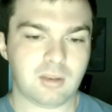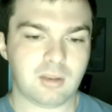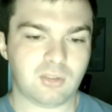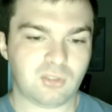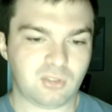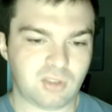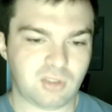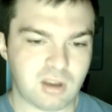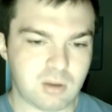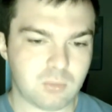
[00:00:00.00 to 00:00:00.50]
and
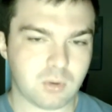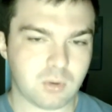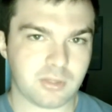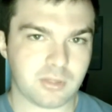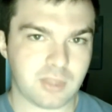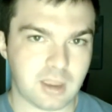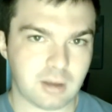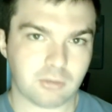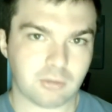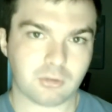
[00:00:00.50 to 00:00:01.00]
see where
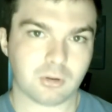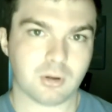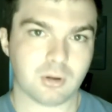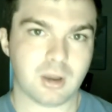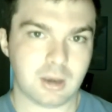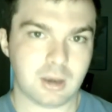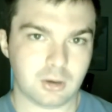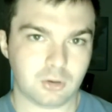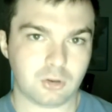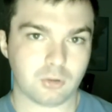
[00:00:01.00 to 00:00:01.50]
things are
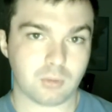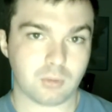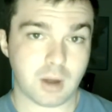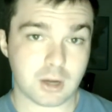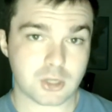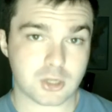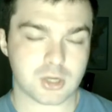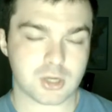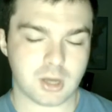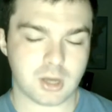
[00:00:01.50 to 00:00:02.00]
in the
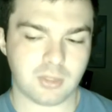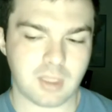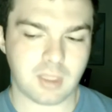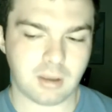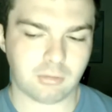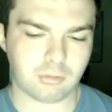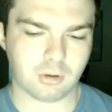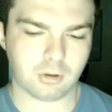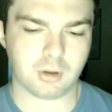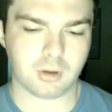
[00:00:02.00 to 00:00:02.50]
direction that
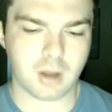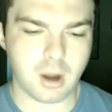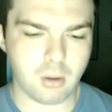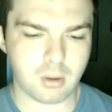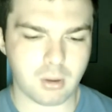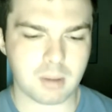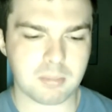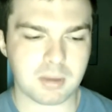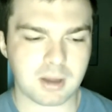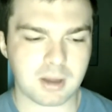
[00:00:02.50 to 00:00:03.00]
things are going,